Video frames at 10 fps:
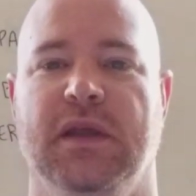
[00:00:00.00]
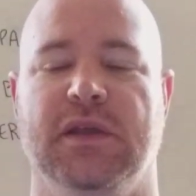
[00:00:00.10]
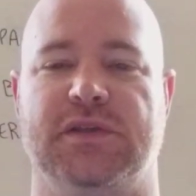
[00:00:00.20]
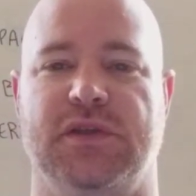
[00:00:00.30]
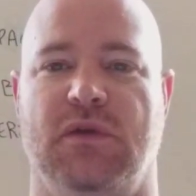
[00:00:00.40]

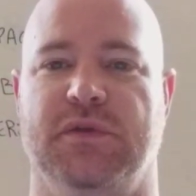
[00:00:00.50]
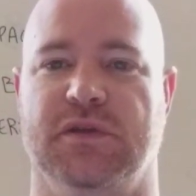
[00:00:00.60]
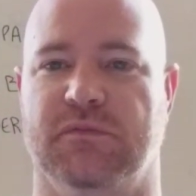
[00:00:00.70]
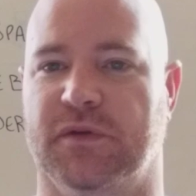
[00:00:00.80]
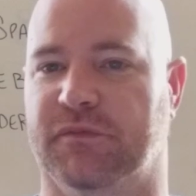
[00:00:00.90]
So when
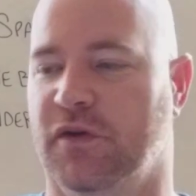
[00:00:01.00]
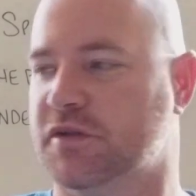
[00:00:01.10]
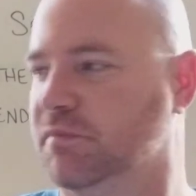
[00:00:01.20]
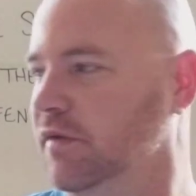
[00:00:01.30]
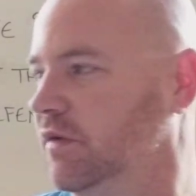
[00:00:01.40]
you reverse
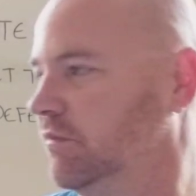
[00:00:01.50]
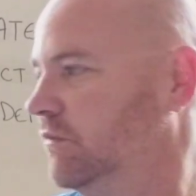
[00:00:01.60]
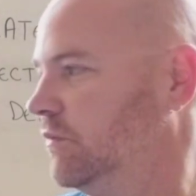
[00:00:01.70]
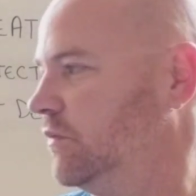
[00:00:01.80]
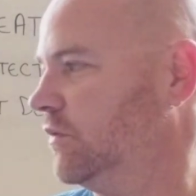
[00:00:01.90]
pivot
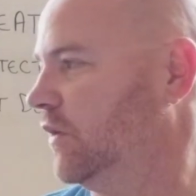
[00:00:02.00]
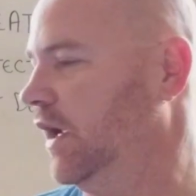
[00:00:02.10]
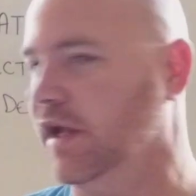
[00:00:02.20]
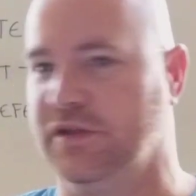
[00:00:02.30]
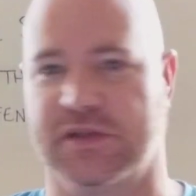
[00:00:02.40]
your
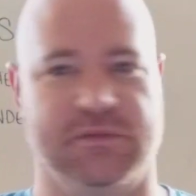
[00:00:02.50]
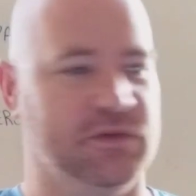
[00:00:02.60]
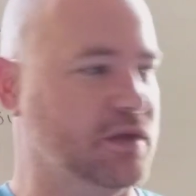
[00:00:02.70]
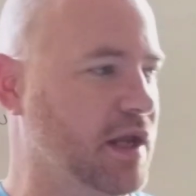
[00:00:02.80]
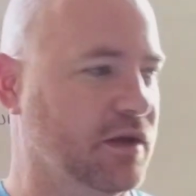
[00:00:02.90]
head, just
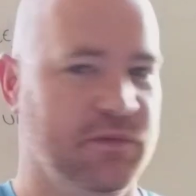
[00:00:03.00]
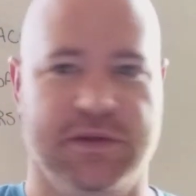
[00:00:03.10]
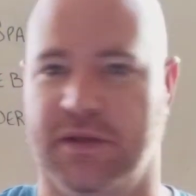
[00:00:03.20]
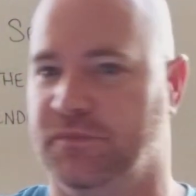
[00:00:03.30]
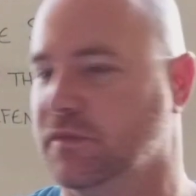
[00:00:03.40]
take it with
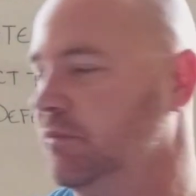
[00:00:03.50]
it.